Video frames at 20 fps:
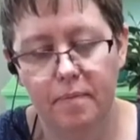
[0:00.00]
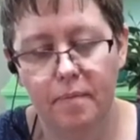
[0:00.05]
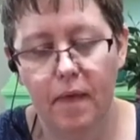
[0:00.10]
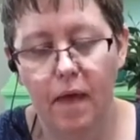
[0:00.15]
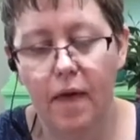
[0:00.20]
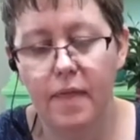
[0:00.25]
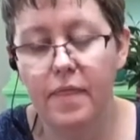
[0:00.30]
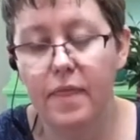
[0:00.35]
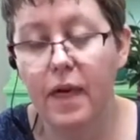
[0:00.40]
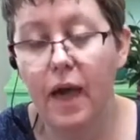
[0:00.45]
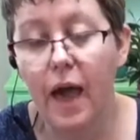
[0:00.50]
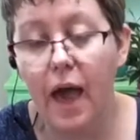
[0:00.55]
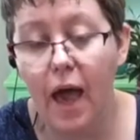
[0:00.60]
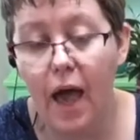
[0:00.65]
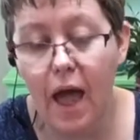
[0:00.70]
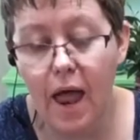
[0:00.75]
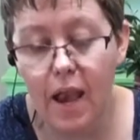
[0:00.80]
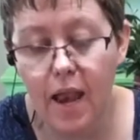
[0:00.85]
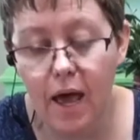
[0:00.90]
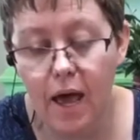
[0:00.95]
And
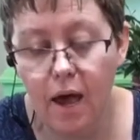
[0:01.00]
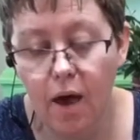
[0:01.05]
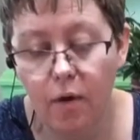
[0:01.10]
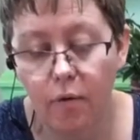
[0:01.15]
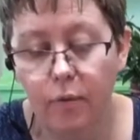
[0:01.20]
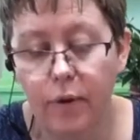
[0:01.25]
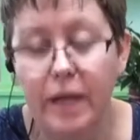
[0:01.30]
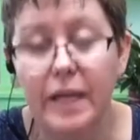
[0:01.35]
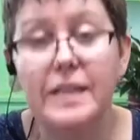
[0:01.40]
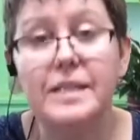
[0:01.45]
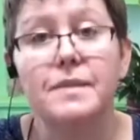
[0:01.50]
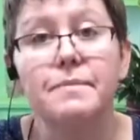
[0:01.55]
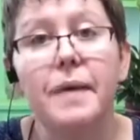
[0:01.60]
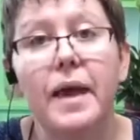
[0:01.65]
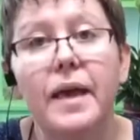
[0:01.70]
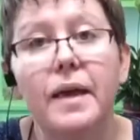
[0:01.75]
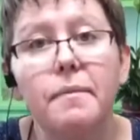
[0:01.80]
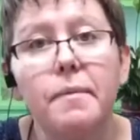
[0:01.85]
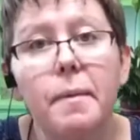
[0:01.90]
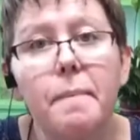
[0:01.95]
then we need to
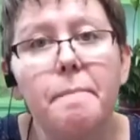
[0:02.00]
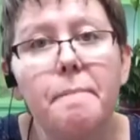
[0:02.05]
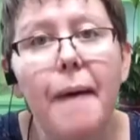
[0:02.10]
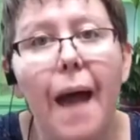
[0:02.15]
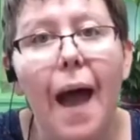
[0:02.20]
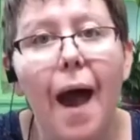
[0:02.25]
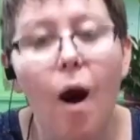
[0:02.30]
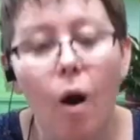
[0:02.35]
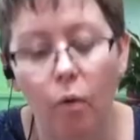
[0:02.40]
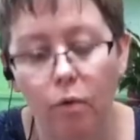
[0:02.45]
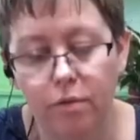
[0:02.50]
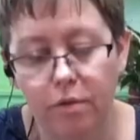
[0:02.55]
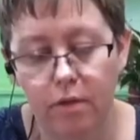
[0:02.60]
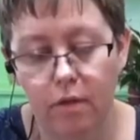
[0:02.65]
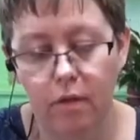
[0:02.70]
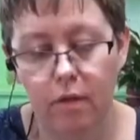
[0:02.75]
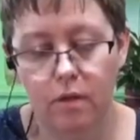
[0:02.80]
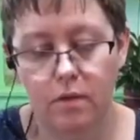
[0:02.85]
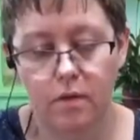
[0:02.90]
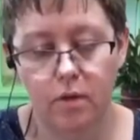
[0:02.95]
make him a mouth.
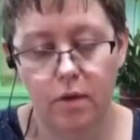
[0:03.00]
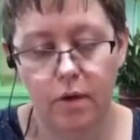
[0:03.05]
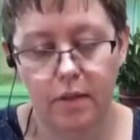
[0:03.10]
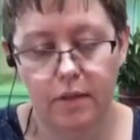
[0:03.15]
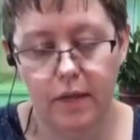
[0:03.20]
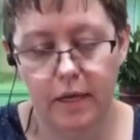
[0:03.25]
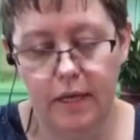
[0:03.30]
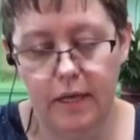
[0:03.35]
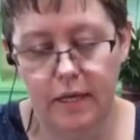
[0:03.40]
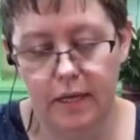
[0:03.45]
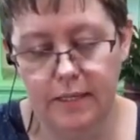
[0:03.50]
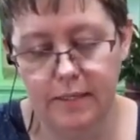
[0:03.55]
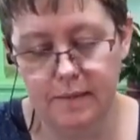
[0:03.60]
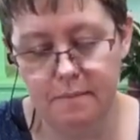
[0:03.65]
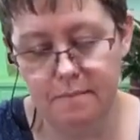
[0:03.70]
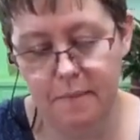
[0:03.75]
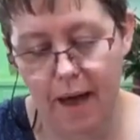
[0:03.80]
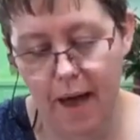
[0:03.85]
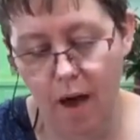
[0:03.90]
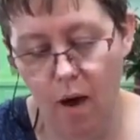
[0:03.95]
Don't you think he needs a
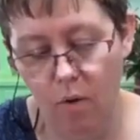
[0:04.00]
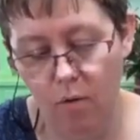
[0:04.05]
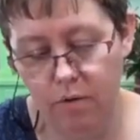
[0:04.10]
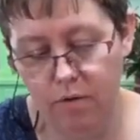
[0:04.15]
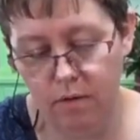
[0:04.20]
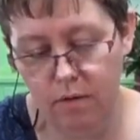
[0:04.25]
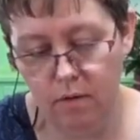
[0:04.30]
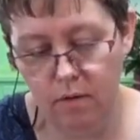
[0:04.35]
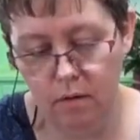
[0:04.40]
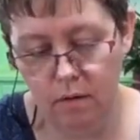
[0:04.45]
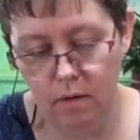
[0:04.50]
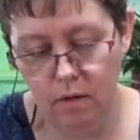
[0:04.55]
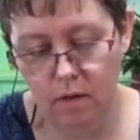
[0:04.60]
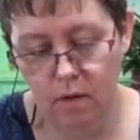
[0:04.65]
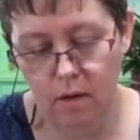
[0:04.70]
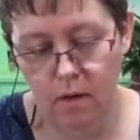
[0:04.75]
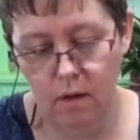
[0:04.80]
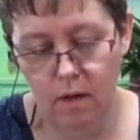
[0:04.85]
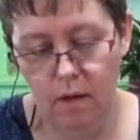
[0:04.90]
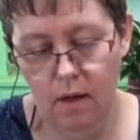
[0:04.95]
mouth?
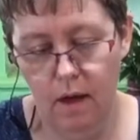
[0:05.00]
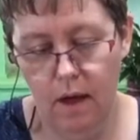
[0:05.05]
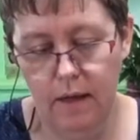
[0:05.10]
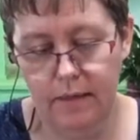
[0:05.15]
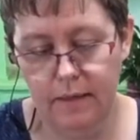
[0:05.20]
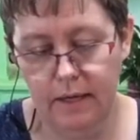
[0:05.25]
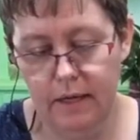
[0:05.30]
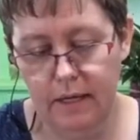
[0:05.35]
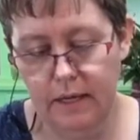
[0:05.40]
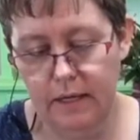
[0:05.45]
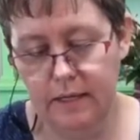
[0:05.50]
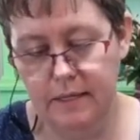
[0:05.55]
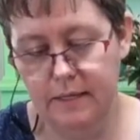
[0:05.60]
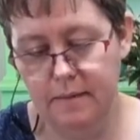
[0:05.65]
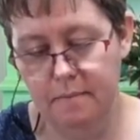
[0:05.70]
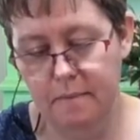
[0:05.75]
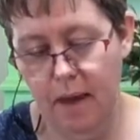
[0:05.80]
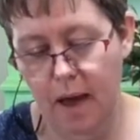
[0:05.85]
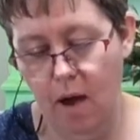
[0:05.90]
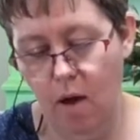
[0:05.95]
I think he needs a
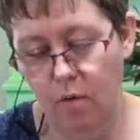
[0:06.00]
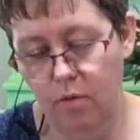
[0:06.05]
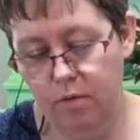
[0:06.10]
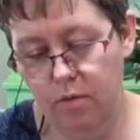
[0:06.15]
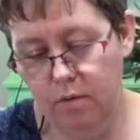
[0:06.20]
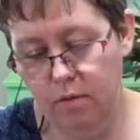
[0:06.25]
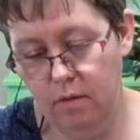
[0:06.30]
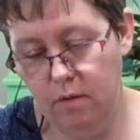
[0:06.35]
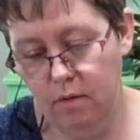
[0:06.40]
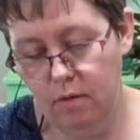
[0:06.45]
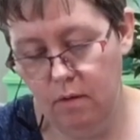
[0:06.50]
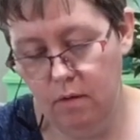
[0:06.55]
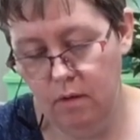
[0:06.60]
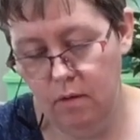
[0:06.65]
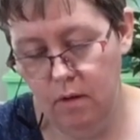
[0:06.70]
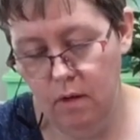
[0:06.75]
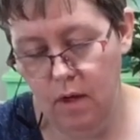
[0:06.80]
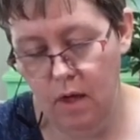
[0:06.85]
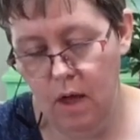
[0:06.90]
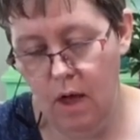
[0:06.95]
mouth.
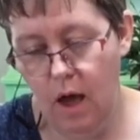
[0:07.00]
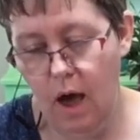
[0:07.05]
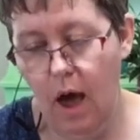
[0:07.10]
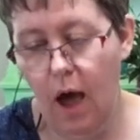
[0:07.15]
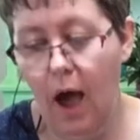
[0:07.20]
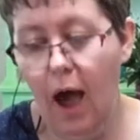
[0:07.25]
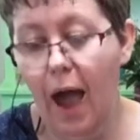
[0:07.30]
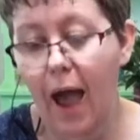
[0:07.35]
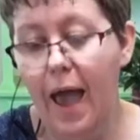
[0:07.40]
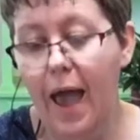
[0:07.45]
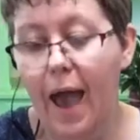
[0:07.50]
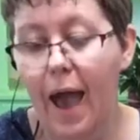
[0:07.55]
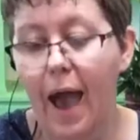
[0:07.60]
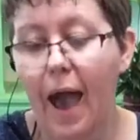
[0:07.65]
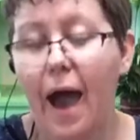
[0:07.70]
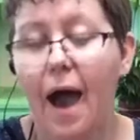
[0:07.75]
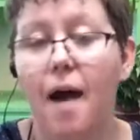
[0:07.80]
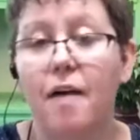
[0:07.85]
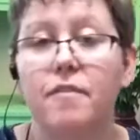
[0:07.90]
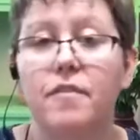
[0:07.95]
I
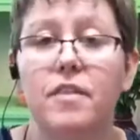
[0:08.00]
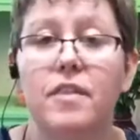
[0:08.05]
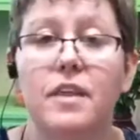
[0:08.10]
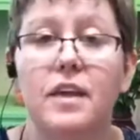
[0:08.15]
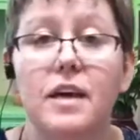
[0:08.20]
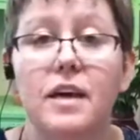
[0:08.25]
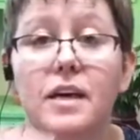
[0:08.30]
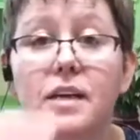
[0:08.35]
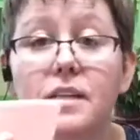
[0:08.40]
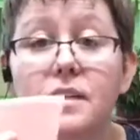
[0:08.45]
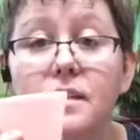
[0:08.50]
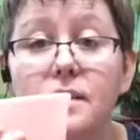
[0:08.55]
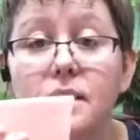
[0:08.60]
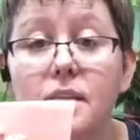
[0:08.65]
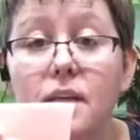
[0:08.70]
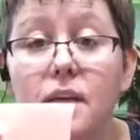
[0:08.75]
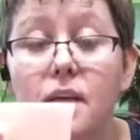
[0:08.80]
have this